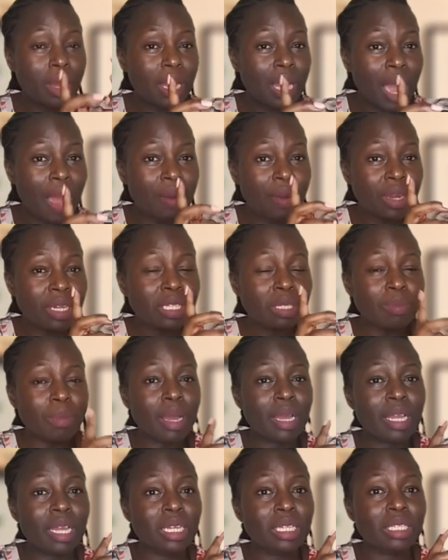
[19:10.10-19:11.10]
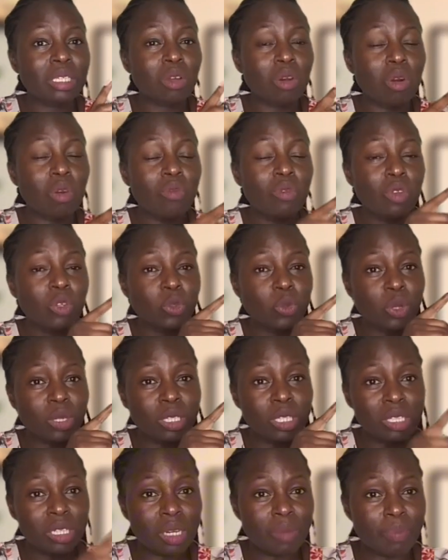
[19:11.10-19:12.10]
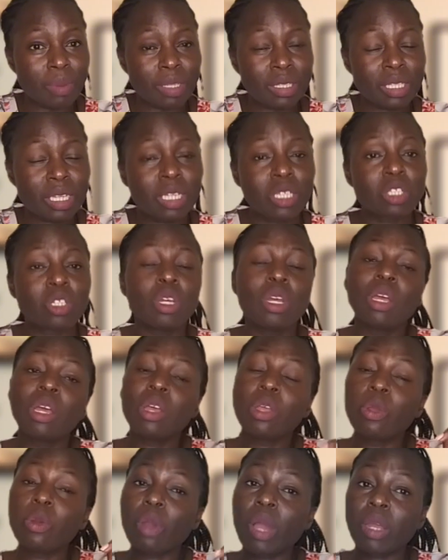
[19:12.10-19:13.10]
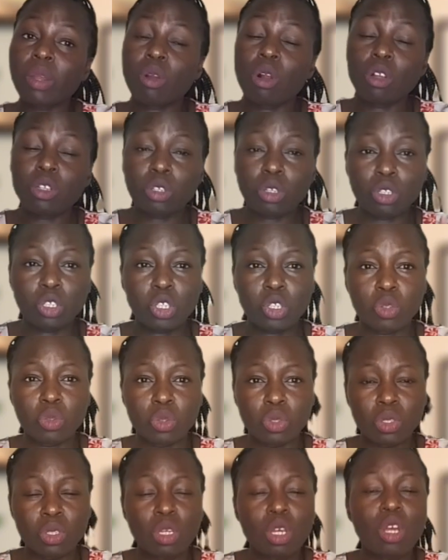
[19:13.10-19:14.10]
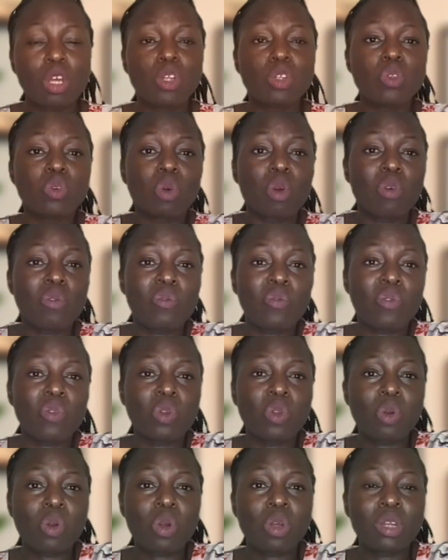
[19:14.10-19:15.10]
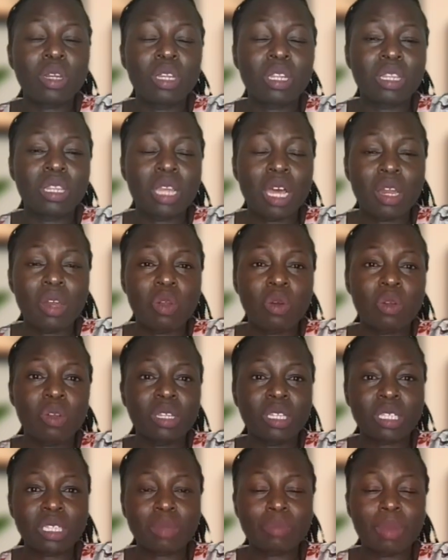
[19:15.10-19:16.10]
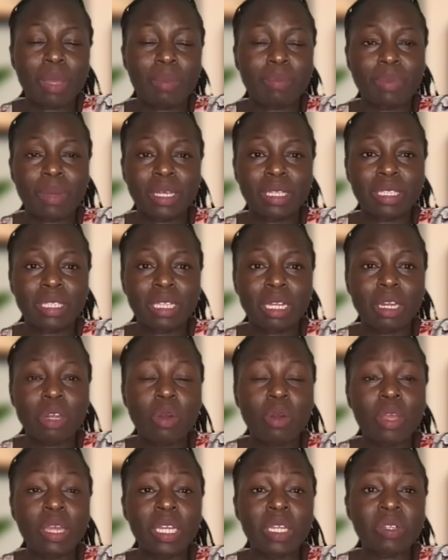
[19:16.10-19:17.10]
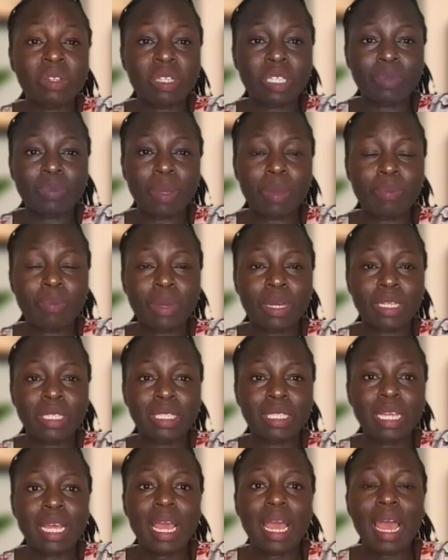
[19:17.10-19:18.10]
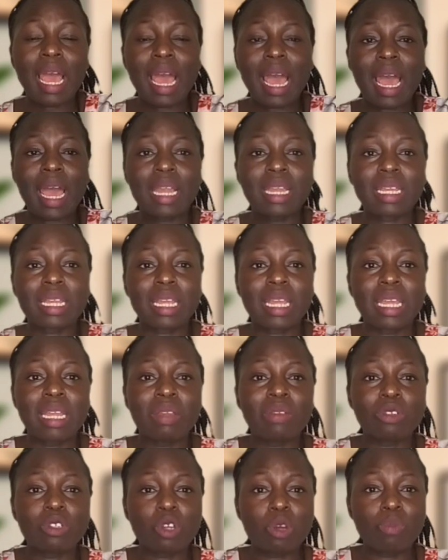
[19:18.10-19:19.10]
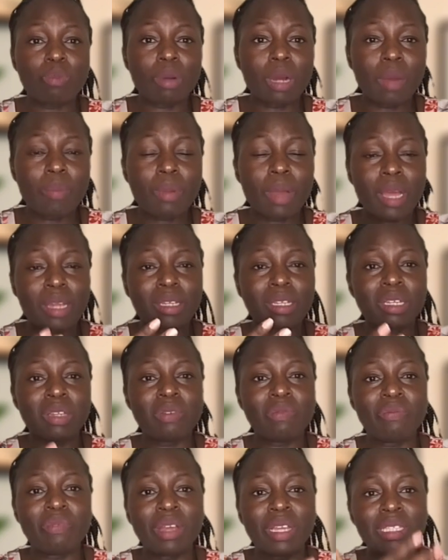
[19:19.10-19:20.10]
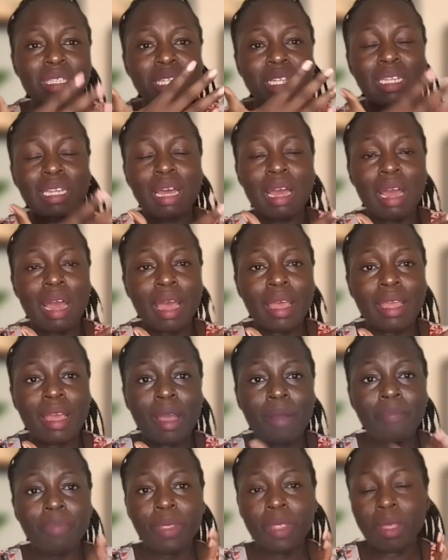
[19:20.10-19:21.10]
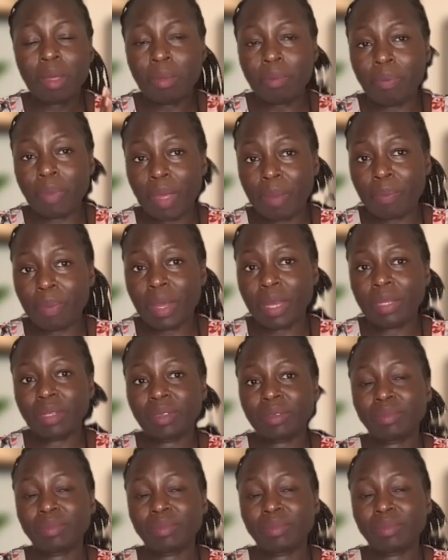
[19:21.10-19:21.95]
current market of 23%. You can also choose to offload the low risk papers, low interest papers, and top up and invest in a higher paper.